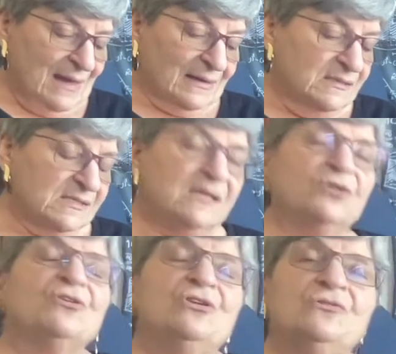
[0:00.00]

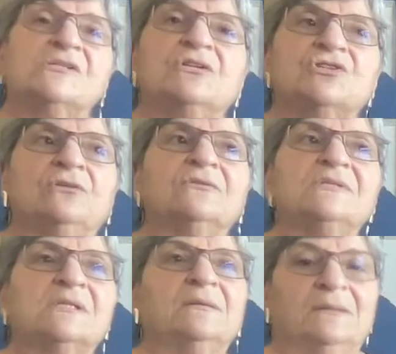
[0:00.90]
Consider using
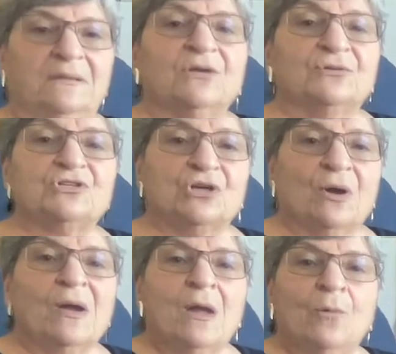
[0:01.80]
children's
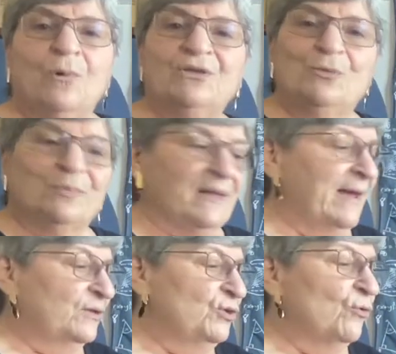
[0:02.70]
literature when you
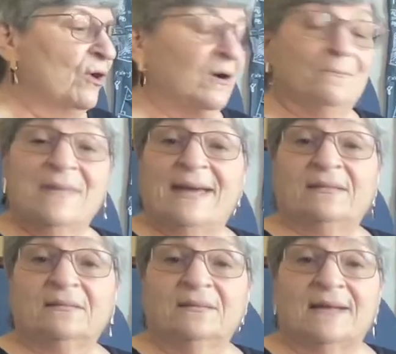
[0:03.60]
plan your
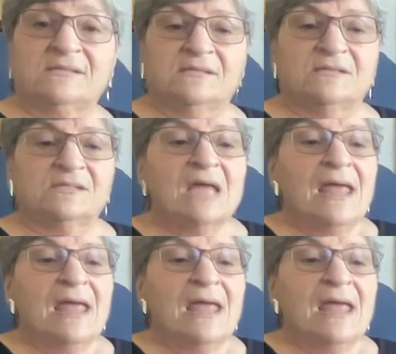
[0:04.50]
math lessons.